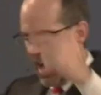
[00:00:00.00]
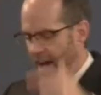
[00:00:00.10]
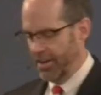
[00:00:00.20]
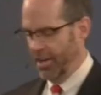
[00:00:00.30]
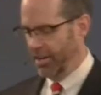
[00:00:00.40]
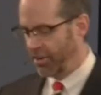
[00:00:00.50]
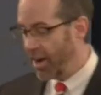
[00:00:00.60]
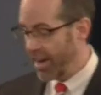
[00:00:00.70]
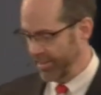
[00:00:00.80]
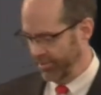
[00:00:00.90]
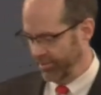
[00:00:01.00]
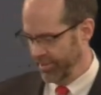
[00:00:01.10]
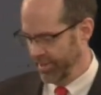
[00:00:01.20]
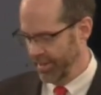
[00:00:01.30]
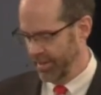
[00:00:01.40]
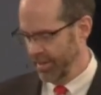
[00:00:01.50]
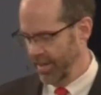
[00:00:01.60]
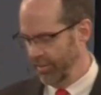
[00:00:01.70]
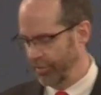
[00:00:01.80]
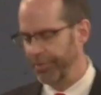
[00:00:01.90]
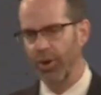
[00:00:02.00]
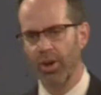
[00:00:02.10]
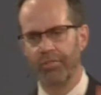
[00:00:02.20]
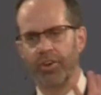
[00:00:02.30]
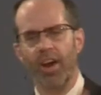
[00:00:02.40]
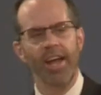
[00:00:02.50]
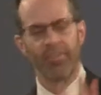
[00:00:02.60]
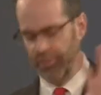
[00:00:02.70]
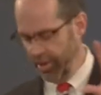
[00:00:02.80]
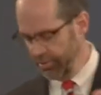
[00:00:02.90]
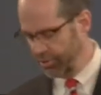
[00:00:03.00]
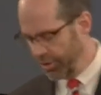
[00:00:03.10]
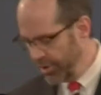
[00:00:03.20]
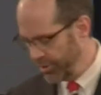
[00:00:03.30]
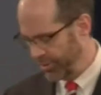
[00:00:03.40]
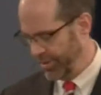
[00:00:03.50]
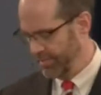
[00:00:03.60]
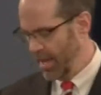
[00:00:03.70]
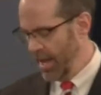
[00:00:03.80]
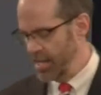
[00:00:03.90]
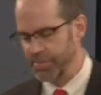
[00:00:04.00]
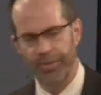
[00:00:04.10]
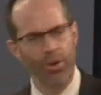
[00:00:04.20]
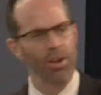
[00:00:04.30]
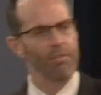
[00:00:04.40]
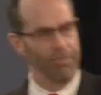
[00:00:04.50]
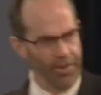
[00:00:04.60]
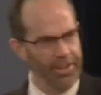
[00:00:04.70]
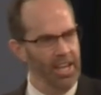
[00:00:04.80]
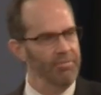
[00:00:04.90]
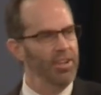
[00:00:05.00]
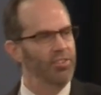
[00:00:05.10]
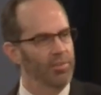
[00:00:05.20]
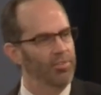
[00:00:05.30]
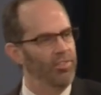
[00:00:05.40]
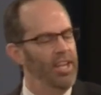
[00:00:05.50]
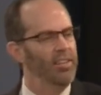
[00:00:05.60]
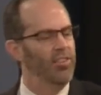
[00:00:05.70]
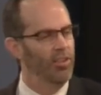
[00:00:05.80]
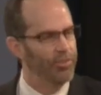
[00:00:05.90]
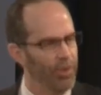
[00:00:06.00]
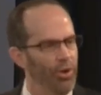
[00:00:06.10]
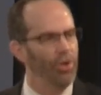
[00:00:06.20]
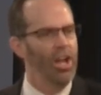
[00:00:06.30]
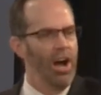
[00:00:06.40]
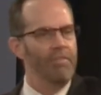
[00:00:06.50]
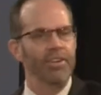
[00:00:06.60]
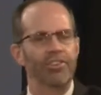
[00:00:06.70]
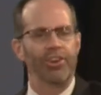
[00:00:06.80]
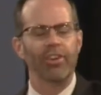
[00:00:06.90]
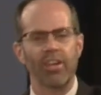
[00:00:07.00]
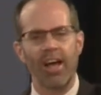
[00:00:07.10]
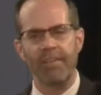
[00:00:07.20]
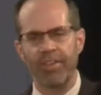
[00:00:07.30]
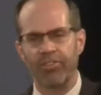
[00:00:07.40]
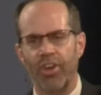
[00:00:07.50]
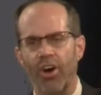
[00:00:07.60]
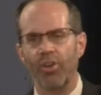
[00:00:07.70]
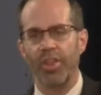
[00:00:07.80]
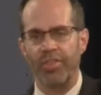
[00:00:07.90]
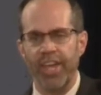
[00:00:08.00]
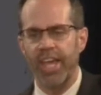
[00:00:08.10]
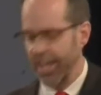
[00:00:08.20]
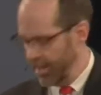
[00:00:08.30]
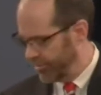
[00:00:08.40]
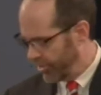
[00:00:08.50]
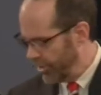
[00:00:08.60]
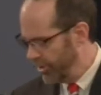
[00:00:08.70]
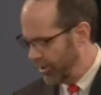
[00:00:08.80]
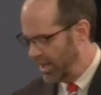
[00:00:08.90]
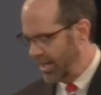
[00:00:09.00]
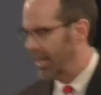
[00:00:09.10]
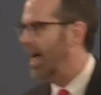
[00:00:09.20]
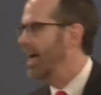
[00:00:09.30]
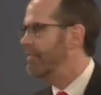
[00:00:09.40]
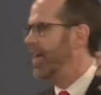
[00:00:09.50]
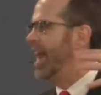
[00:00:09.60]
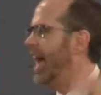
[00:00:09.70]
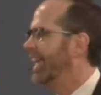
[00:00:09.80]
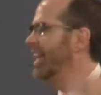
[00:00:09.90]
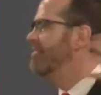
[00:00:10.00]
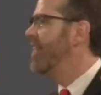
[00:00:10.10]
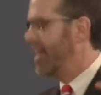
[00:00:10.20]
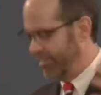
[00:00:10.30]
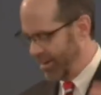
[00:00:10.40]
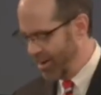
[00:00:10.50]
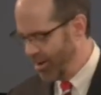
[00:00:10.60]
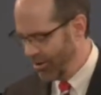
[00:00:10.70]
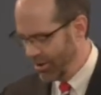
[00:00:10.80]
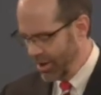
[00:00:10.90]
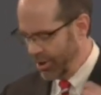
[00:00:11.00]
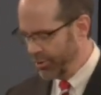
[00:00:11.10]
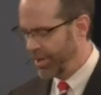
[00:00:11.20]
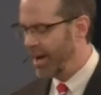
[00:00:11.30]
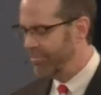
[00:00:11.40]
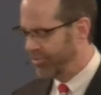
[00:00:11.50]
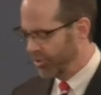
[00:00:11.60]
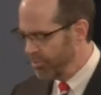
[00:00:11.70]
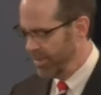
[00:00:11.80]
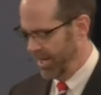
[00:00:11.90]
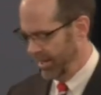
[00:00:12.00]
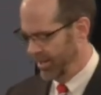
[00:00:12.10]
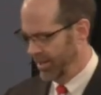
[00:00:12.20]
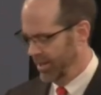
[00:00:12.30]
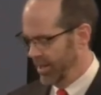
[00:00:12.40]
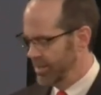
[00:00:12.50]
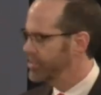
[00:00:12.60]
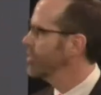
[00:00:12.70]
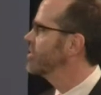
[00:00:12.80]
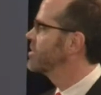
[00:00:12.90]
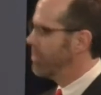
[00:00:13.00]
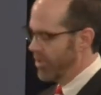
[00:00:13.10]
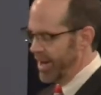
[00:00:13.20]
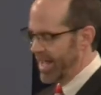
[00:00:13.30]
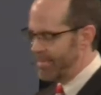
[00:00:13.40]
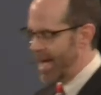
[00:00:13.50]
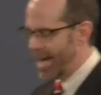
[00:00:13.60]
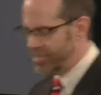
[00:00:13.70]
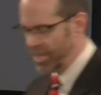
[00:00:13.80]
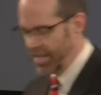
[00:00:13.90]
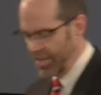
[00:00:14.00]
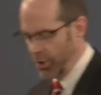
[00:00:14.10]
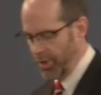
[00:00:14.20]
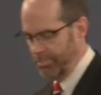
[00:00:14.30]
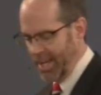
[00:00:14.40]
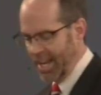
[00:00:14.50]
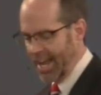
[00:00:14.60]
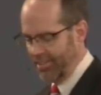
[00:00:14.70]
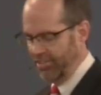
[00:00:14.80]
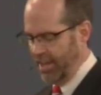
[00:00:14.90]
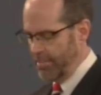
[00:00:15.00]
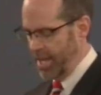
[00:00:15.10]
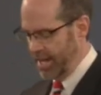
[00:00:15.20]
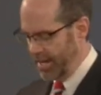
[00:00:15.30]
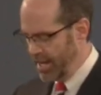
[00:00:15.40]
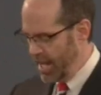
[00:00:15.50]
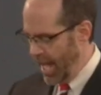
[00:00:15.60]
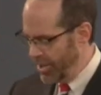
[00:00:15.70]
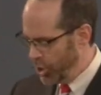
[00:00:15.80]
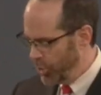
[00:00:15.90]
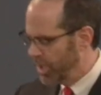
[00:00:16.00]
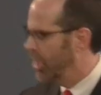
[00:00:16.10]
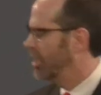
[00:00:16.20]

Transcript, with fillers: at Christ. He's full of grace and truth. He's full of forgiveness of sins. He's full of eternal life. He's called the eternal life. And I give that to all who come to me. And so this morning, I'm asking that you would be like Simeon and you would